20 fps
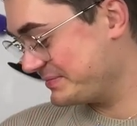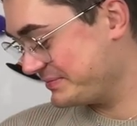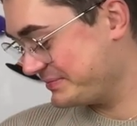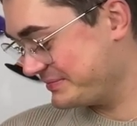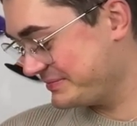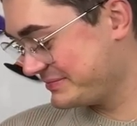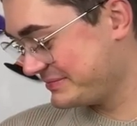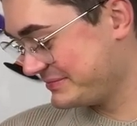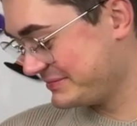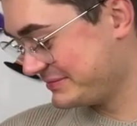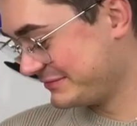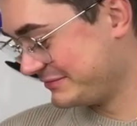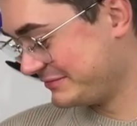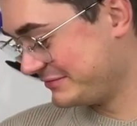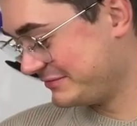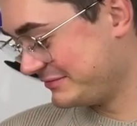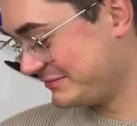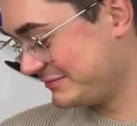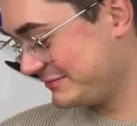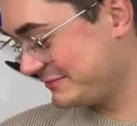
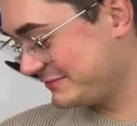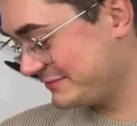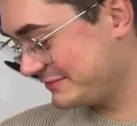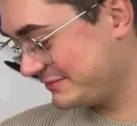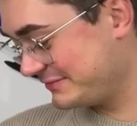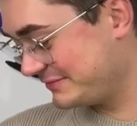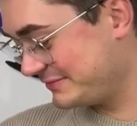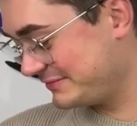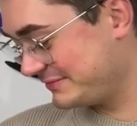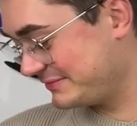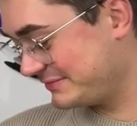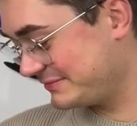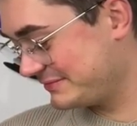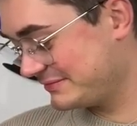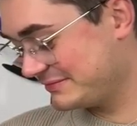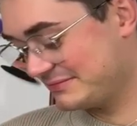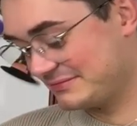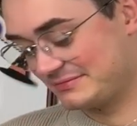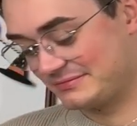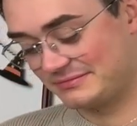
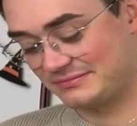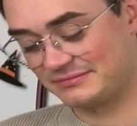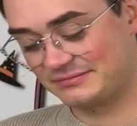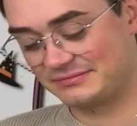(silent)